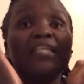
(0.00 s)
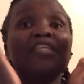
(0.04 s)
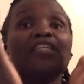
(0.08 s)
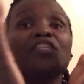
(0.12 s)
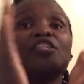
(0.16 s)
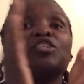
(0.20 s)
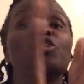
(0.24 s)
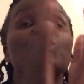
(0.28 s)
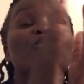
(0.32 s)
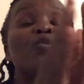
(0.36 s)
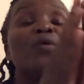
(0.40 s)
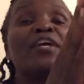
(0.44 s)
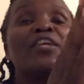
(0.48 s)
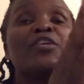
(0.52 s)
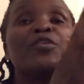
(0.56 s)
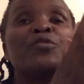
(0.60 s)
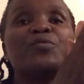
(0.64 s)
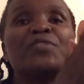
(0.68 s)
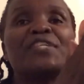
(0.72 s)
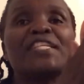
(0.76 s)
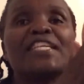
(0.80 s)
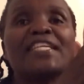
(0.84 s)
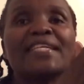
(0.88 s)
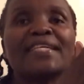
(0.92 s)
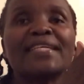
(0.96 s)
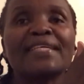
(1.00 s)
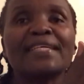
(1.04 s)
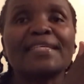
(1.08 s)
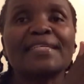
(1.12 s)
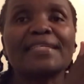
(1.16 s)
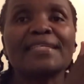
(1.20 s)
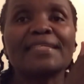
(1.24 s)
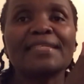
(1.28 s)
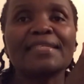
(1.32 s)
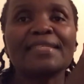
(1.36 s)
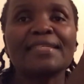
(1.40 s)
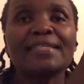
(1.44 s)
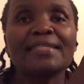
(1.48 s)
You are unique,
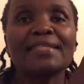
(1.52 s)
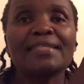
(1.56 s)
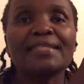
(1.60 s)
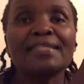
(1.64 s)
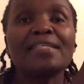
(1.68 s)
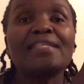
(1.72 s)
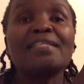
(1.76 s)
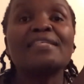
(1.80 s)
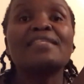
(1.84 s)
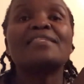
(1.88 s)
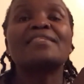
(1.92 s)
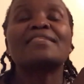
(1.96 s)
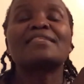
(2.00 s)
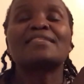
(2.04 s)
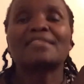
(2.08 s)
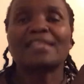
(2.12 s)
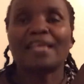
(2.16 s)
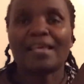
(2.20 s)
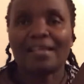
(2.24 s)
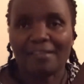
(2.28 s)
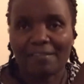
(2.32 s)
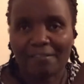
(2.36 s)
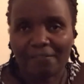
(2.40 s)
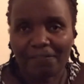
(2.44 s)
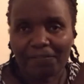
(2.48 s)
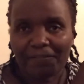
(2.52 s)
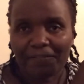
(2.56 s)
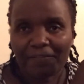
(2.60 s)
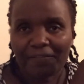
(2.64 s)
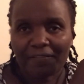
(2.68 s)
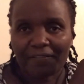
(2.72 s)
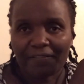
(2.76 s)
self,